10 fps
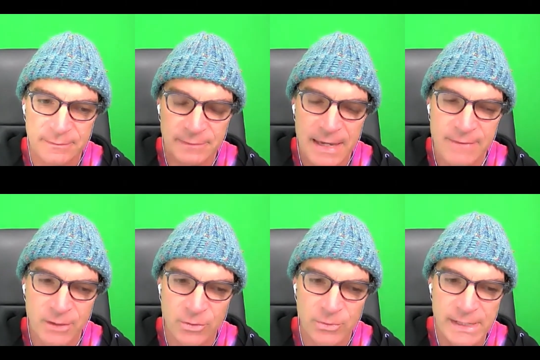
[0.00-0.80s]
have a
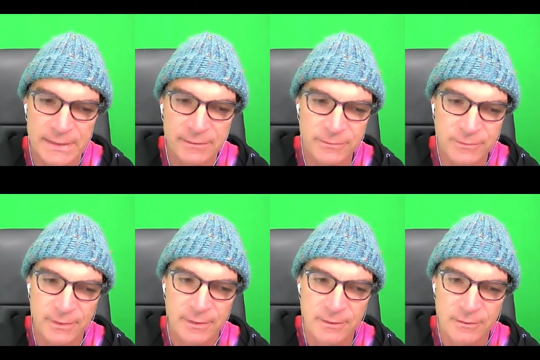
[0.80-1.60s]
creative
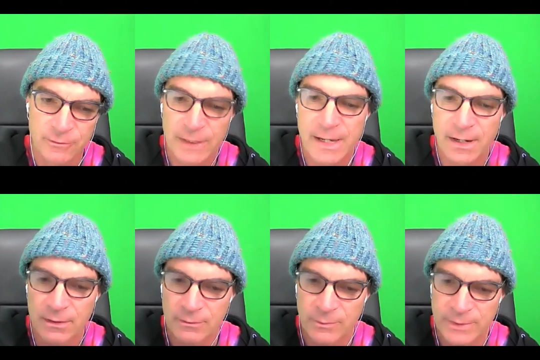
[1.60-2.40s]

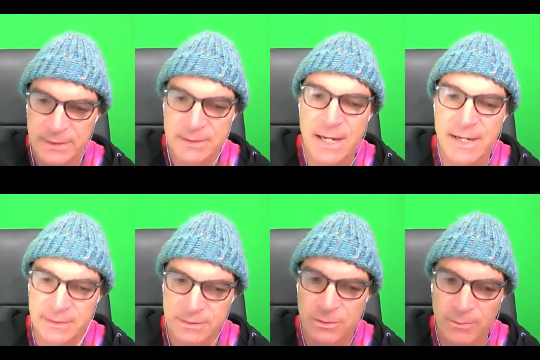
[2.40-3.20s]
flair with the
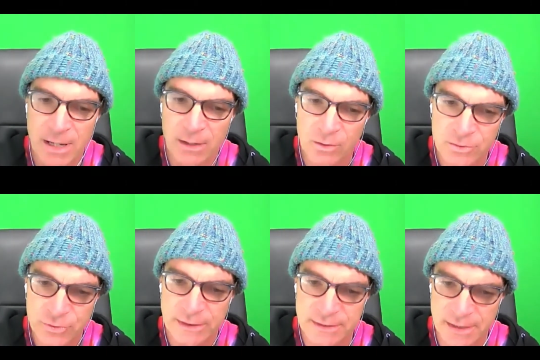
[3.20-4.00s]
science. So I'm not
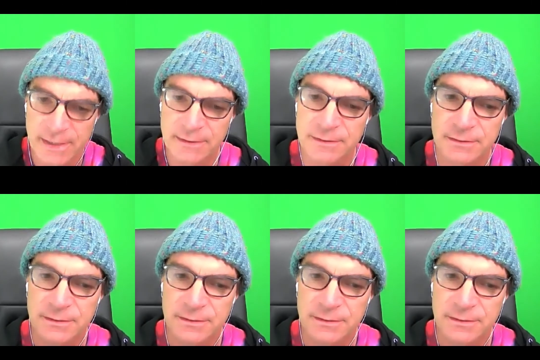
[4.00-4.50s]
strict science.